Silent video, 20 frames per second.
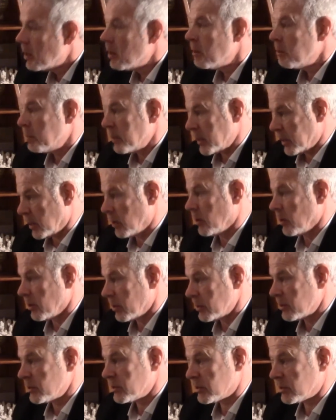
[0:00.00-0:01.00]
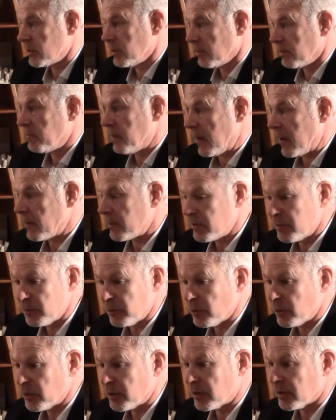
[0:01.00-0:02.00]
because of how you
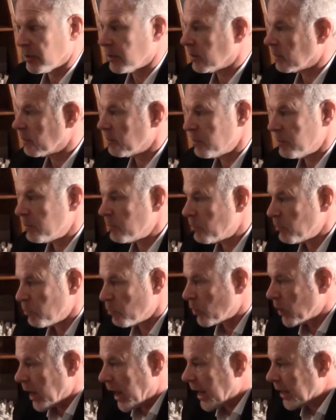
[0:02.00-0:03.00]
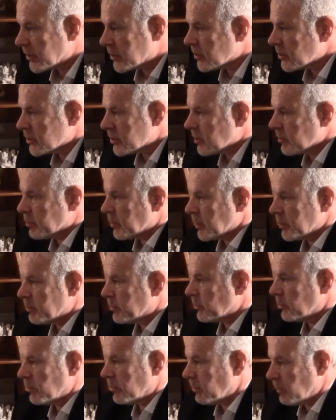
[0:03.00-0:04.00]
look and reactions
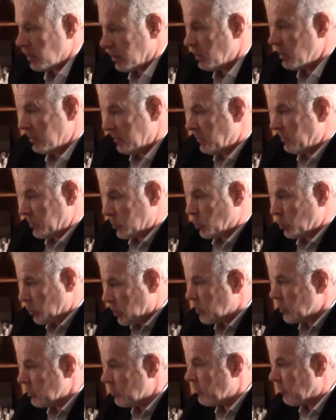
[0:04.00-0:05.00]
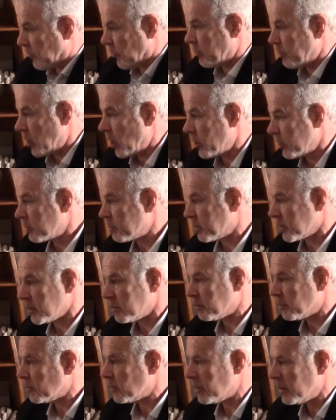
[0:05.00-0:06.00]
to you from other
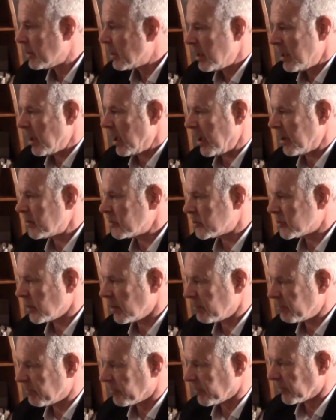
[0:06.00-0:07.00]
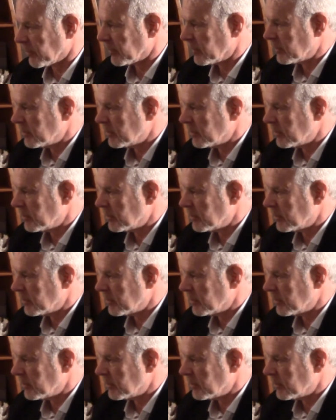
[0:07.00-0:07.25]
people. How does that feel?